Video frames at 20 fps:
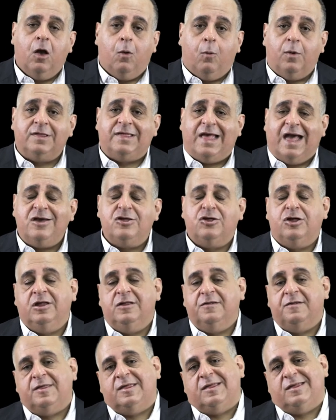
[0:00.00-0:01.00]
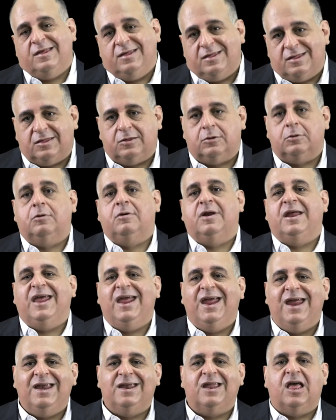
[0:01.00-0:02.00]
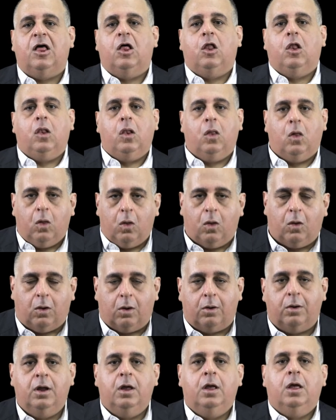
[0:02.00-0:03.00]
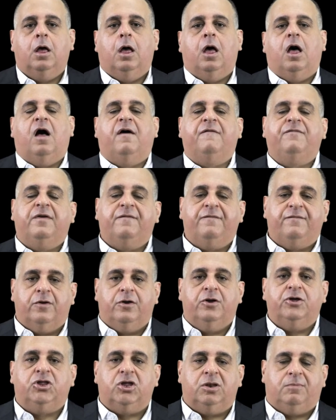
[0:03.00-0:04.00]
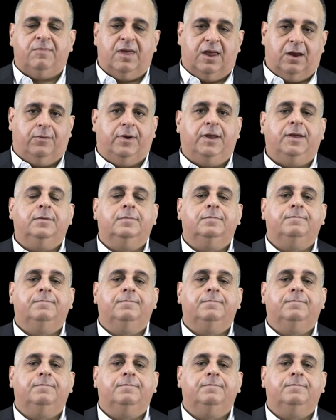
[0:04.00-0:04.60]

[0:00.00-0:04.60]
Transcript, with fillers: was actually the sister-in-law of the Virgin Mary.